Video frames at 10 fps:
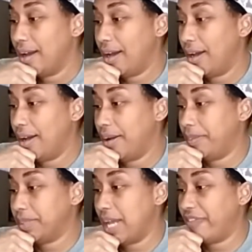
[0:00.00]

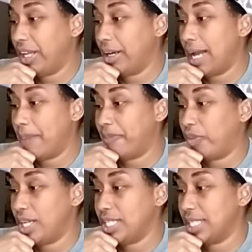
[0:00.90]
Um, Daphina, I'm
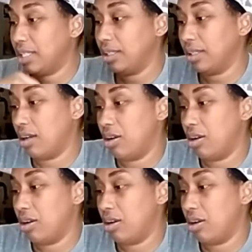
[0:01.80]
freezing.